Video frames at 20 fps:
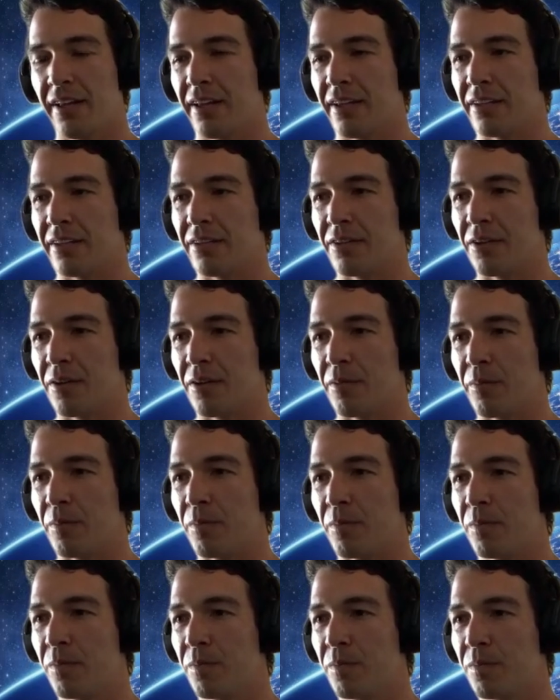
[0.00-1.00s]

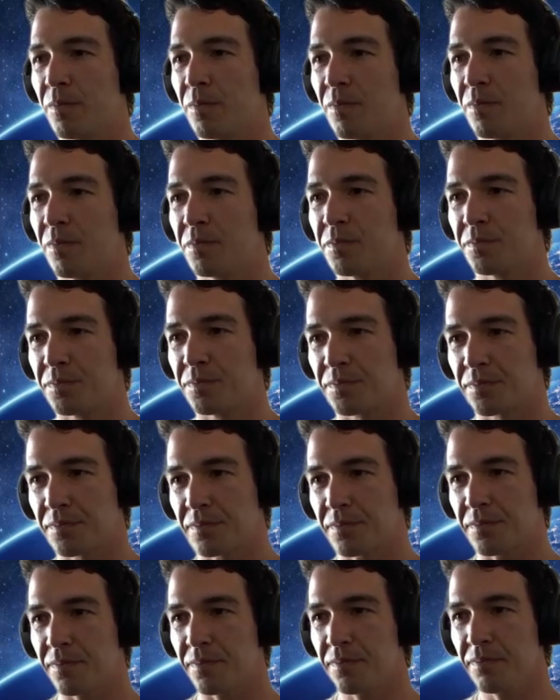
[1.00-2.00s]
And,
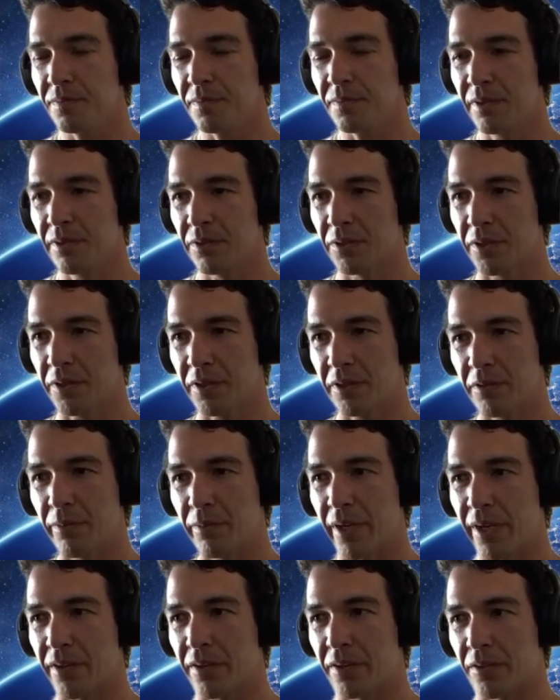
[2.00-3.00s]
looking
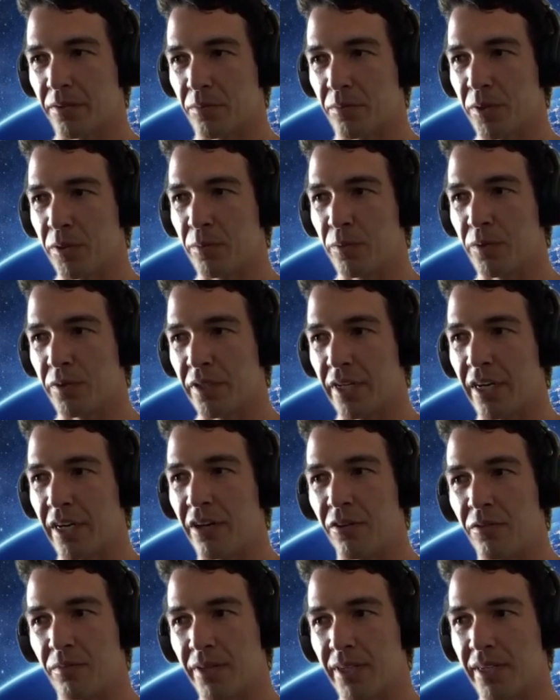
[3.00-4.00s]
back on people
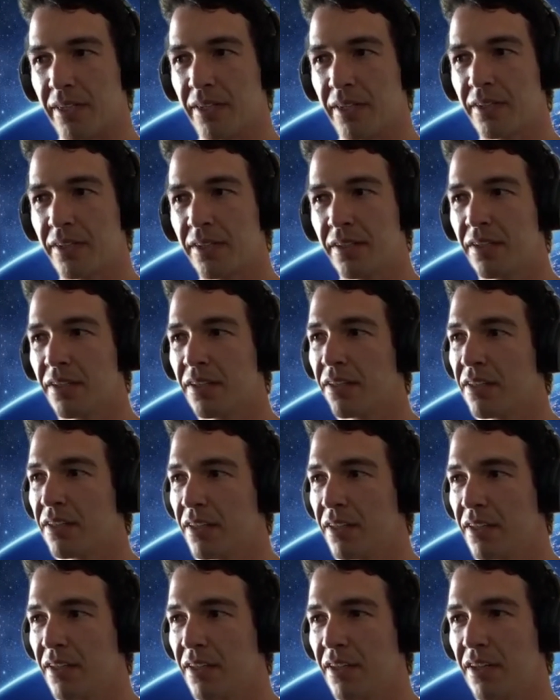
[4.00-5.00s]
now, I'm like,
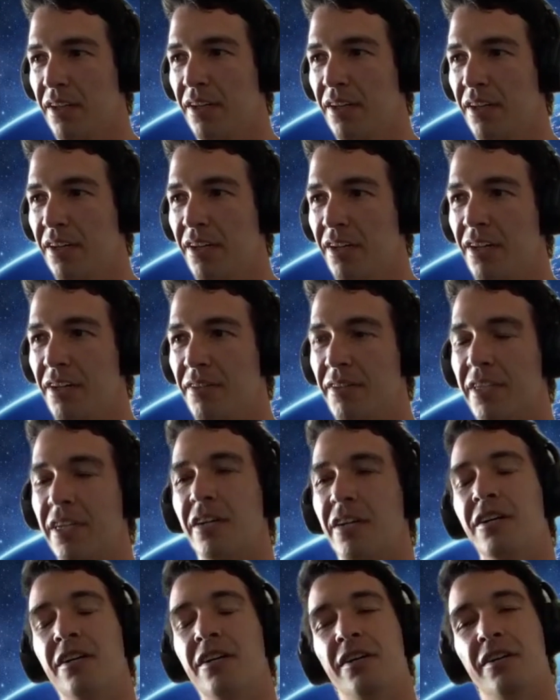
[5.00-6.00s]

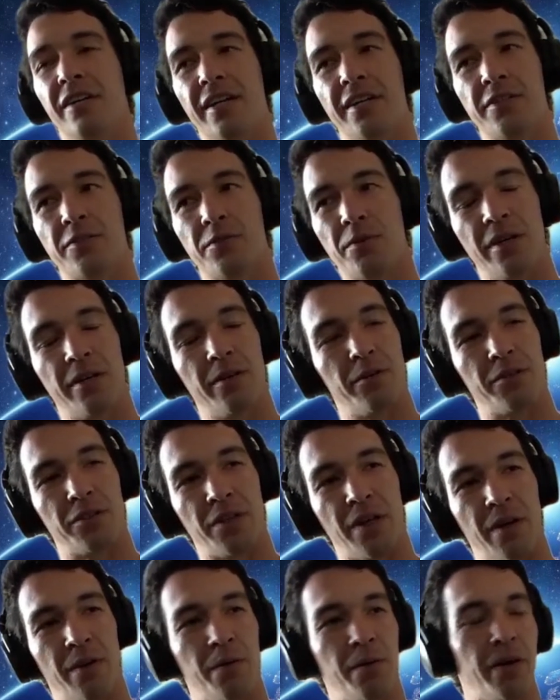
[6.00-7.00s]
oh, that's why it
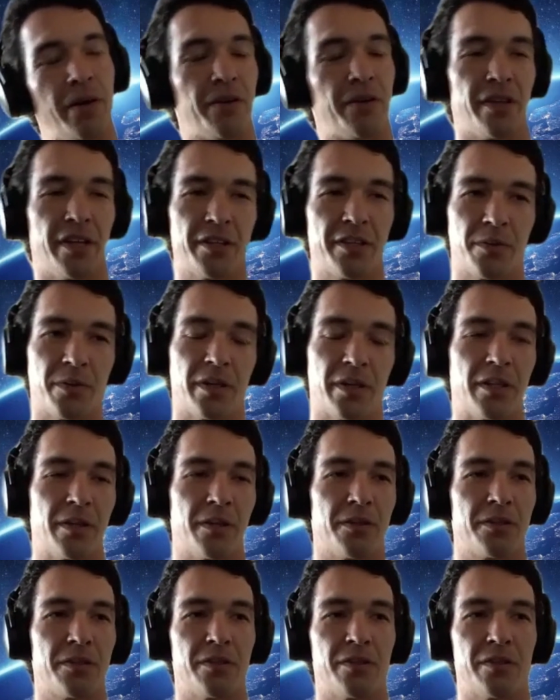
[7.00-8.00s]
was that way, or that's why they
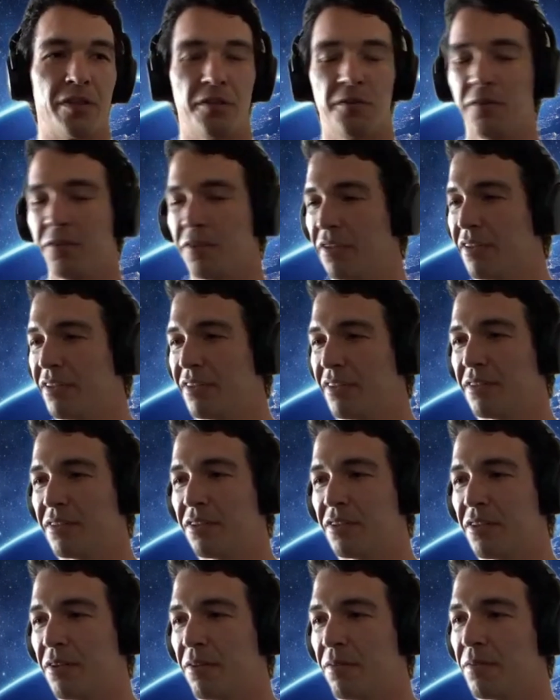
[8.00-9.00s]
were so different
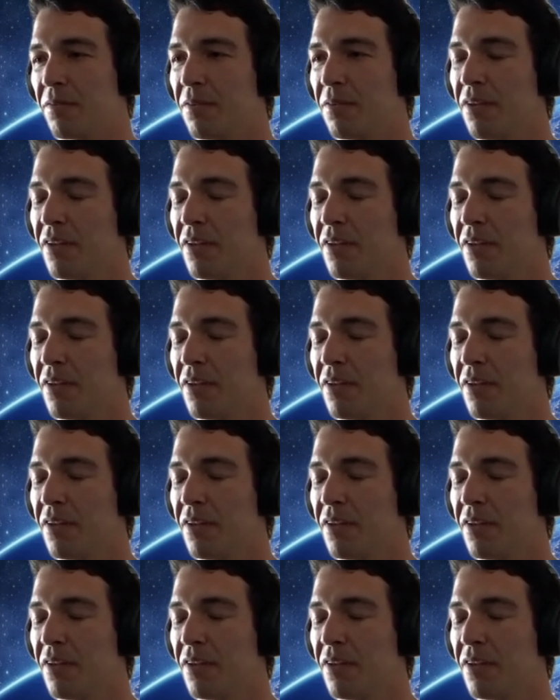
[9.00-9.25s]
and stuff.